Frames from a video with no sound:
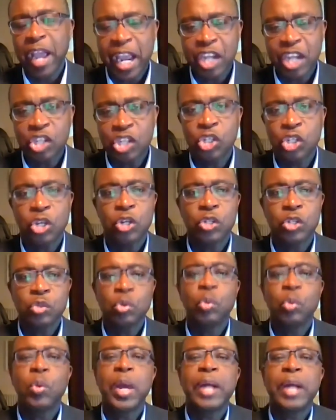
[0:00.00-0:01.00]

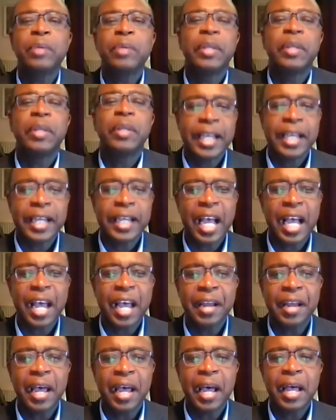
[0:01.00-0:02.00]
NGOs we worked with in
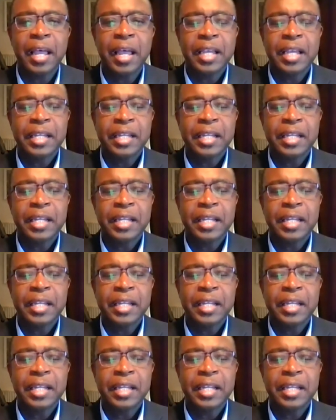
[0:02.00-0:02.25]
Ghana